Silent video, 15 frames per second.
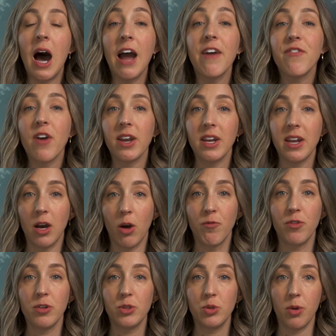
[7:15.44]
I find it
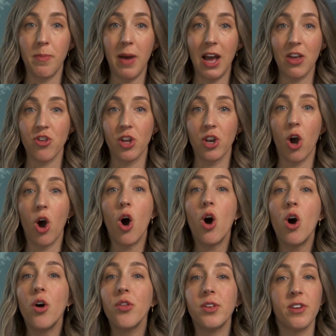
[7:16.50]
helpful to imagine
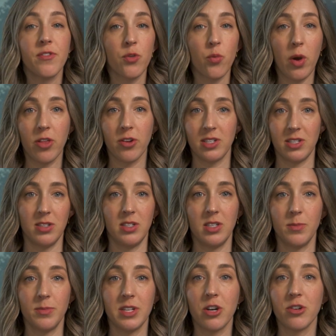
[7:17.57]
all the different weather
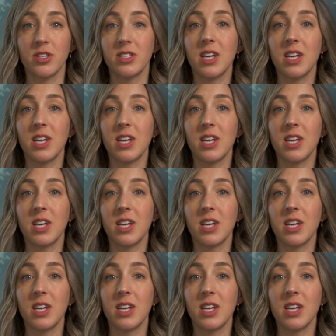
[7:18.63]
systems that are